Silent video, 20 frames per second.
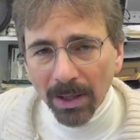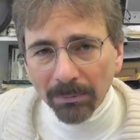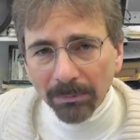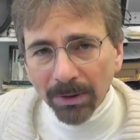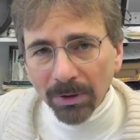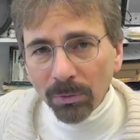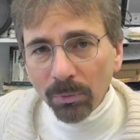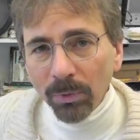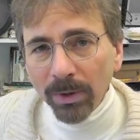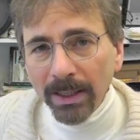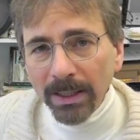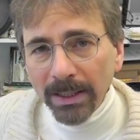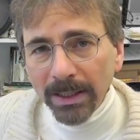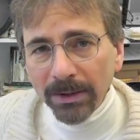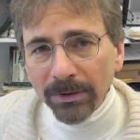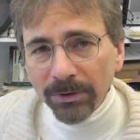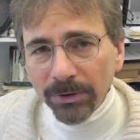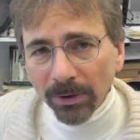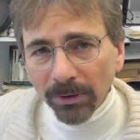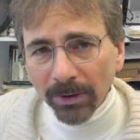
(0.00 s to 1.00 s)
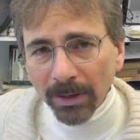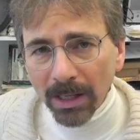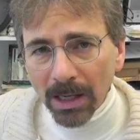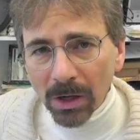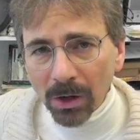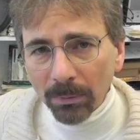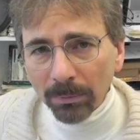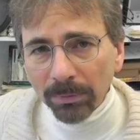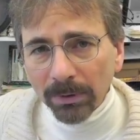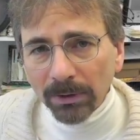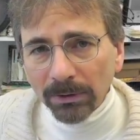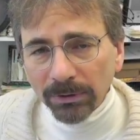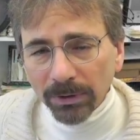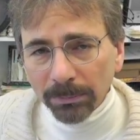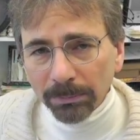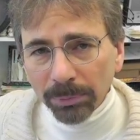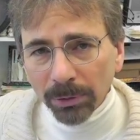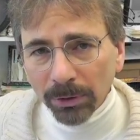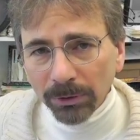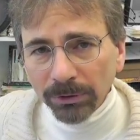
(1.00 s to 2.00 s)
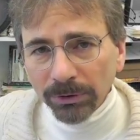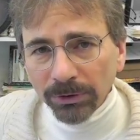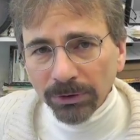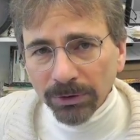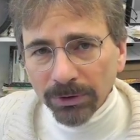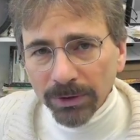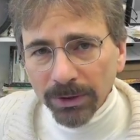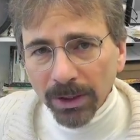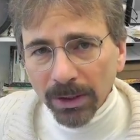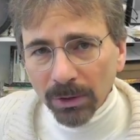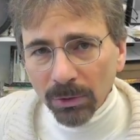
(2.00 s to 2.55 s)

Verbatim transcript: but we need your help to purchase the